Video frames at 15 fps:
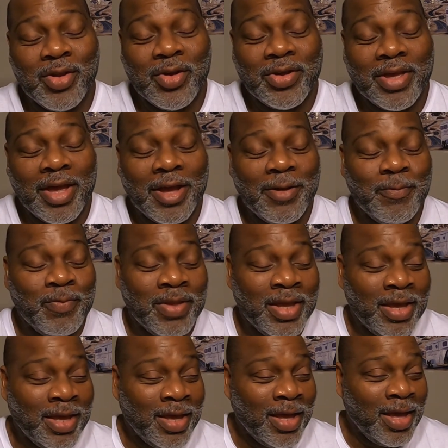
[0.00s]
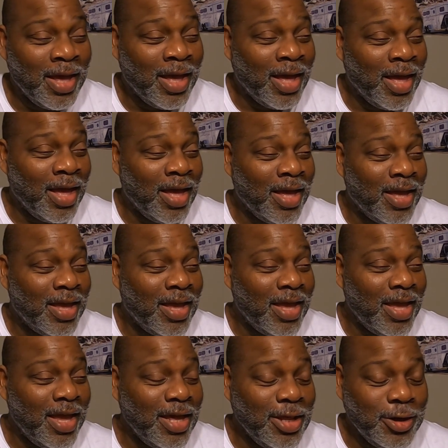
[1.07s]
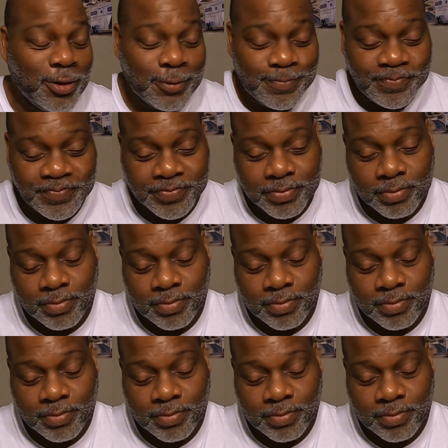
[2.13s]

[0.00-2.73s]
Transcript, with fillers: Okay. Anywho,